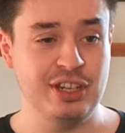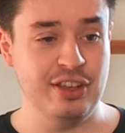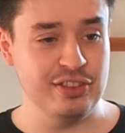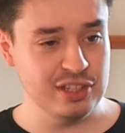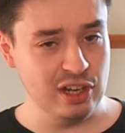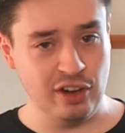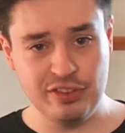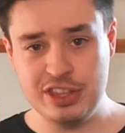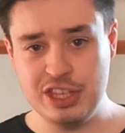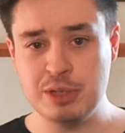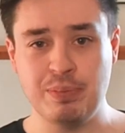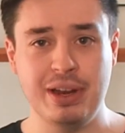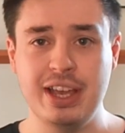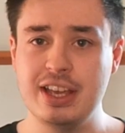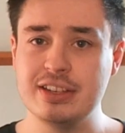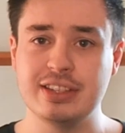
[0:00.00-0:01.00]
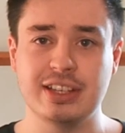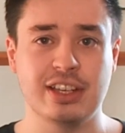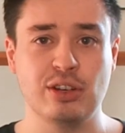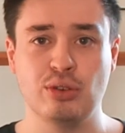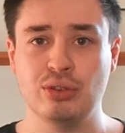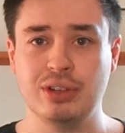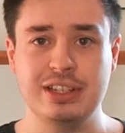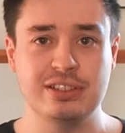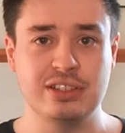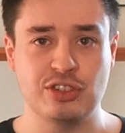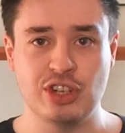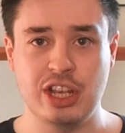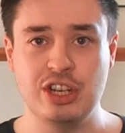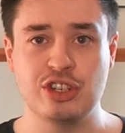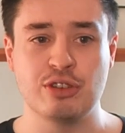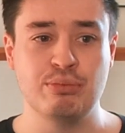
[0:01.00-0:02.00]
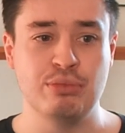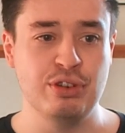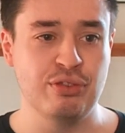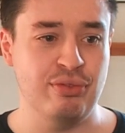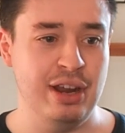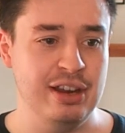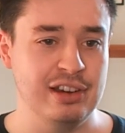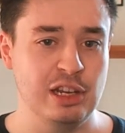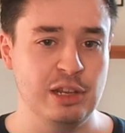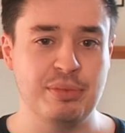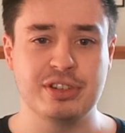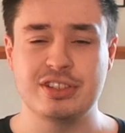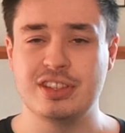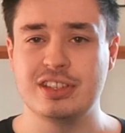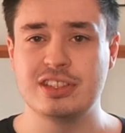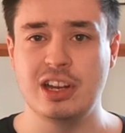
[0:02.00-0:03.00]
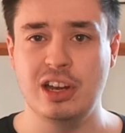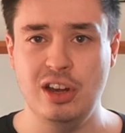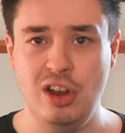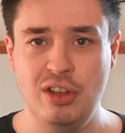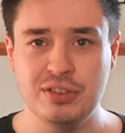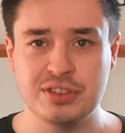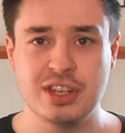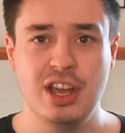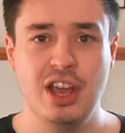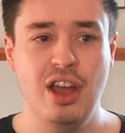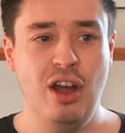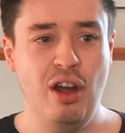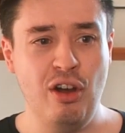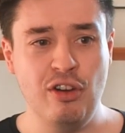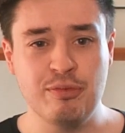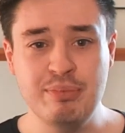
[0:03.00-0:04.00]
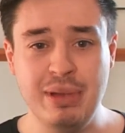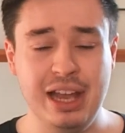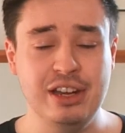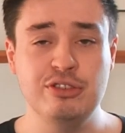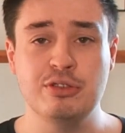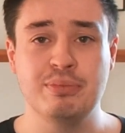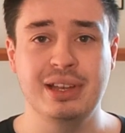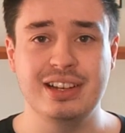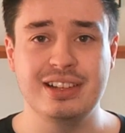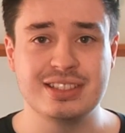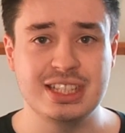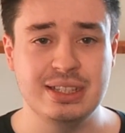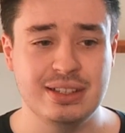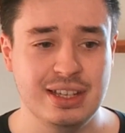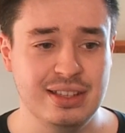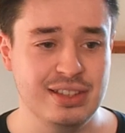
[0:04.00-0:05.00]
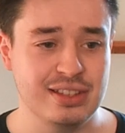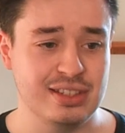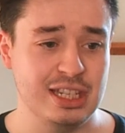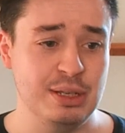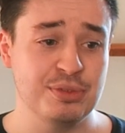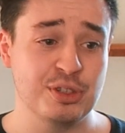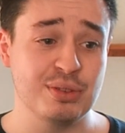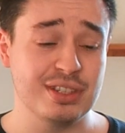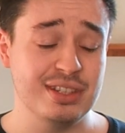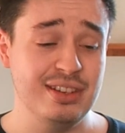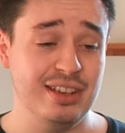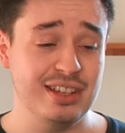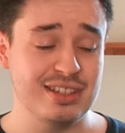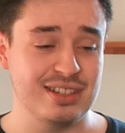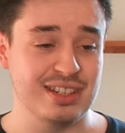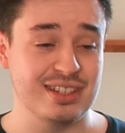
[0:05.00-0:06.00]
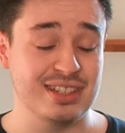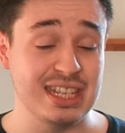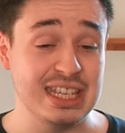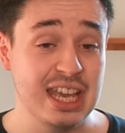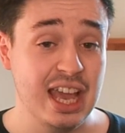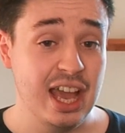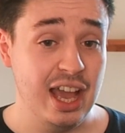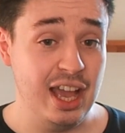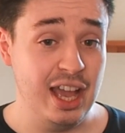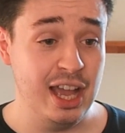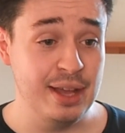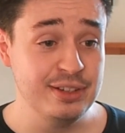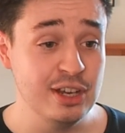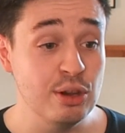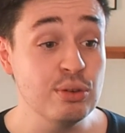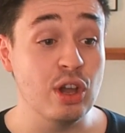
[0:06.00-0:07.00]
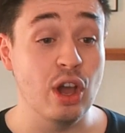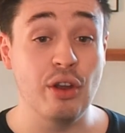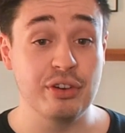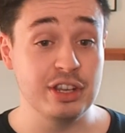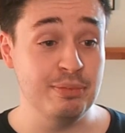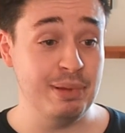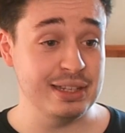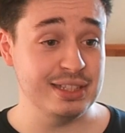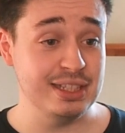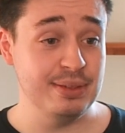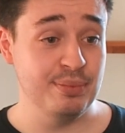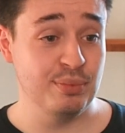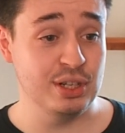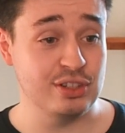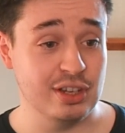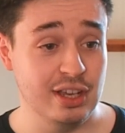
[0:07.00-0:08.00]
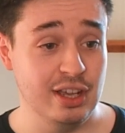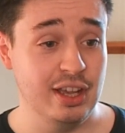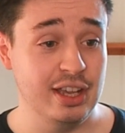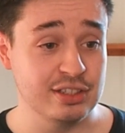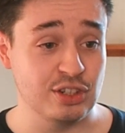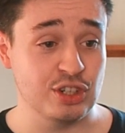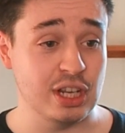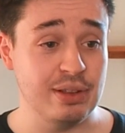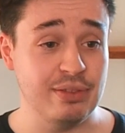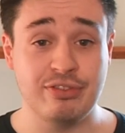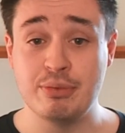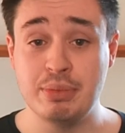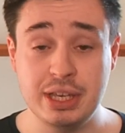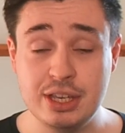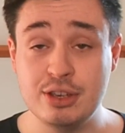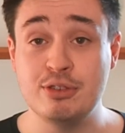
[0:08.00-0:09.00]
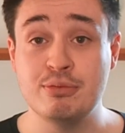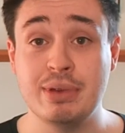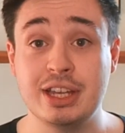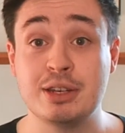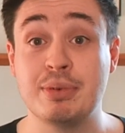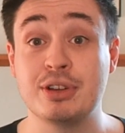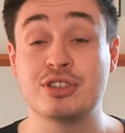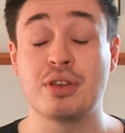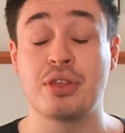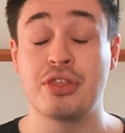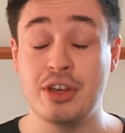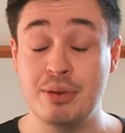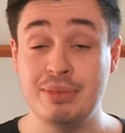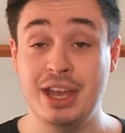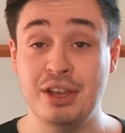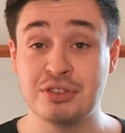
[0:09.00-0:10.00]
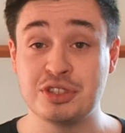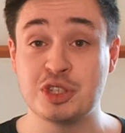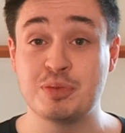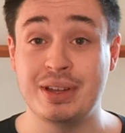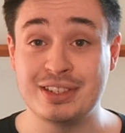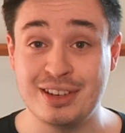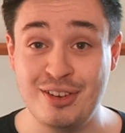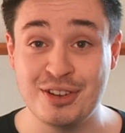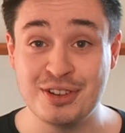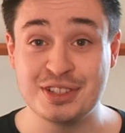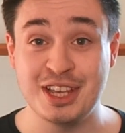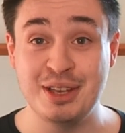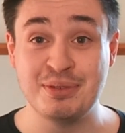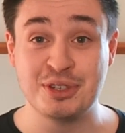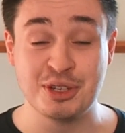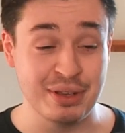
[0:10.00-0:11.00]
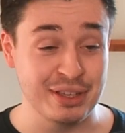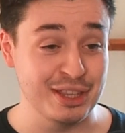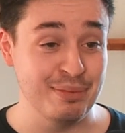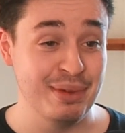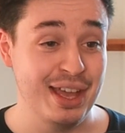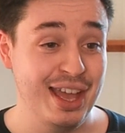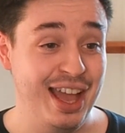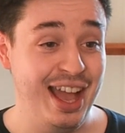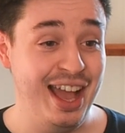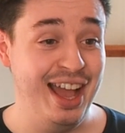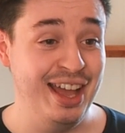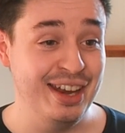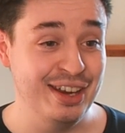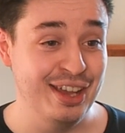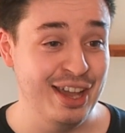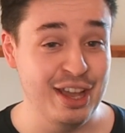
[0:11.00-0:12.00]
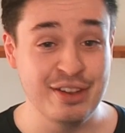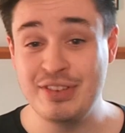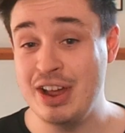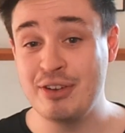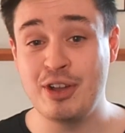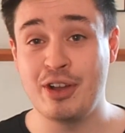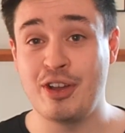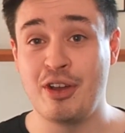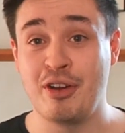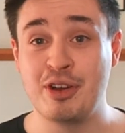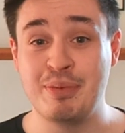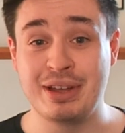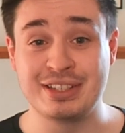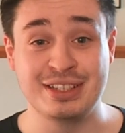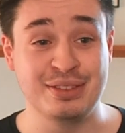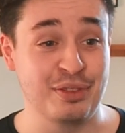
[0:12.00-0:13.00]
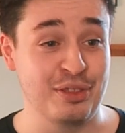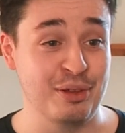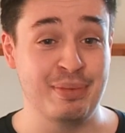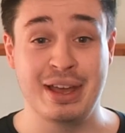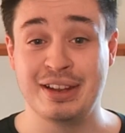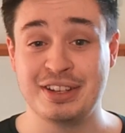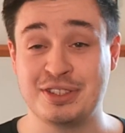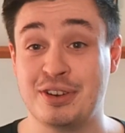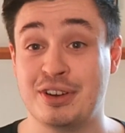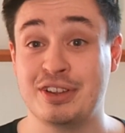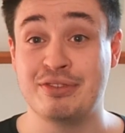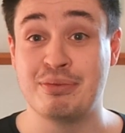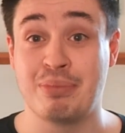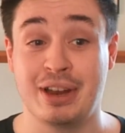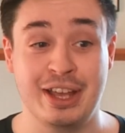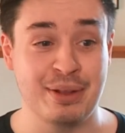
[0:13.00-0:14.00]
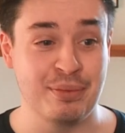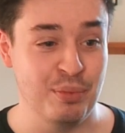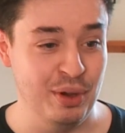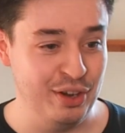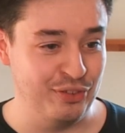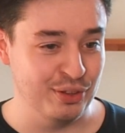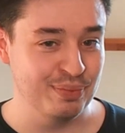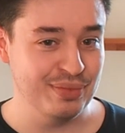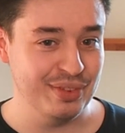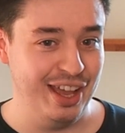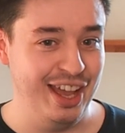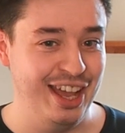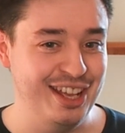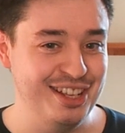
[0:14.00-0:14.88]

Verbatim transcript: Now, there's a lot of these players that can all interchange and move around a little bit. So there's a lot of malleability in this team, so it's nice to see. Uh, no Koroibete, which uh, is a shame for me, who made a bunch of thumbnails and spent a long time doing them, and uh, I've now got Koroibete in the thumbnail. He's not even playing. Wonderful. Uh,